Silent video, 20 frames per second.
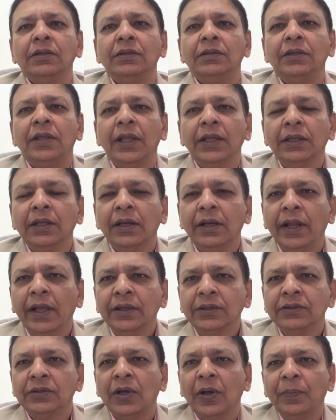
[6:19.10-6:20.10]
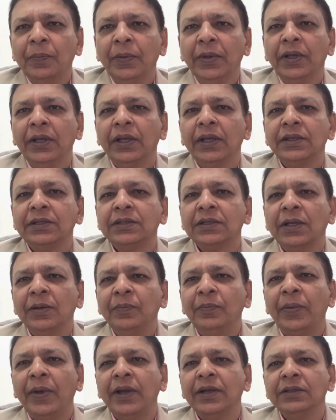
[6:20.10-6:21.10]
Then the next topic is
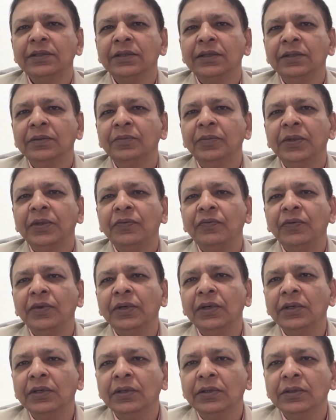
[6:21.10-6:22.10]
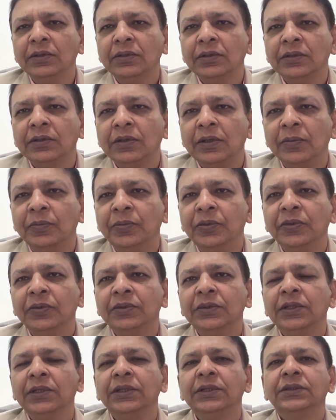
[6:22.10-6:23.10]
comparison between
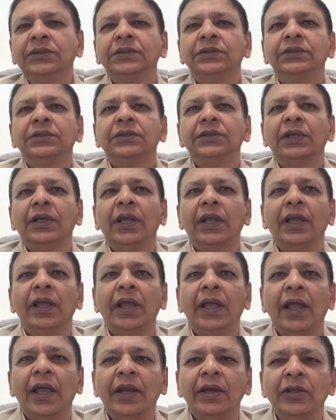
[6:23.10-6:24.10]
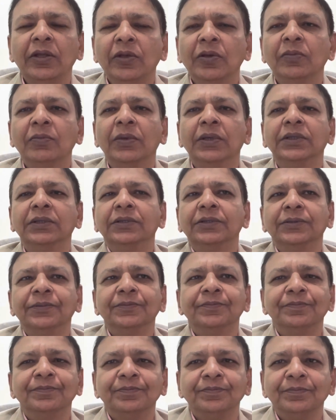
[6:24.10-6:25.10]
computers and humans.
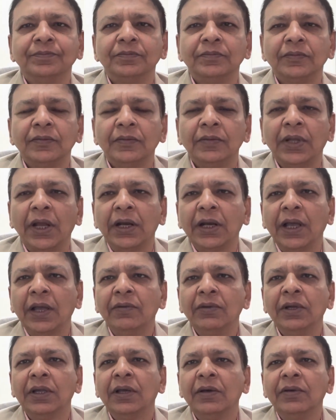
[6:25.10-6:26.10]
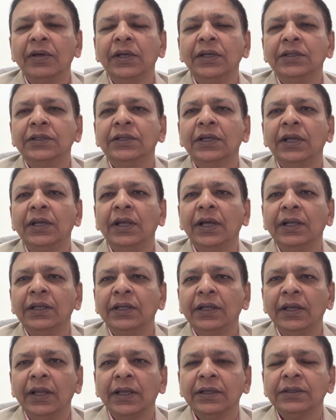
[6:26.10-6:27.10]
That I will cover inshallah in the
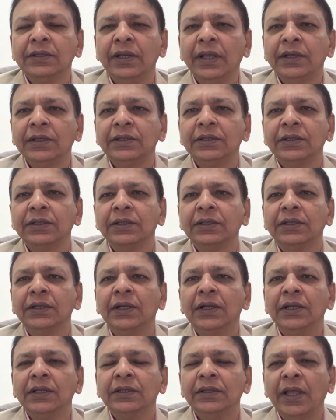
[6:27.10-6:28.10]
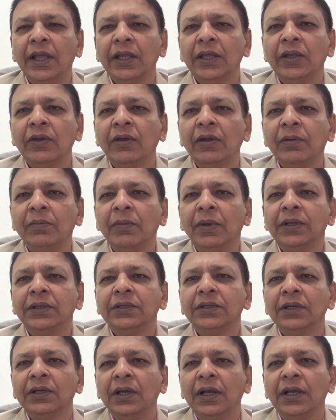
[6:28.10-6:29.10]
next lecture. Thank you very much.
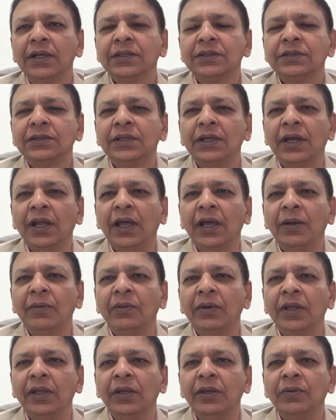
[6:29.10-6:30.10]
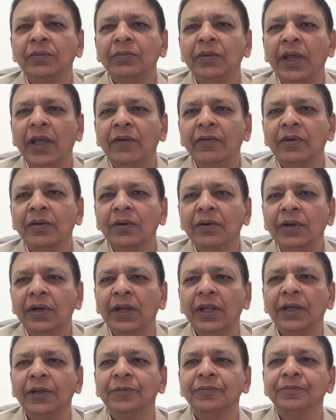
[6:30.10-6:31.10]
Assalamu alaikum. Have a good day.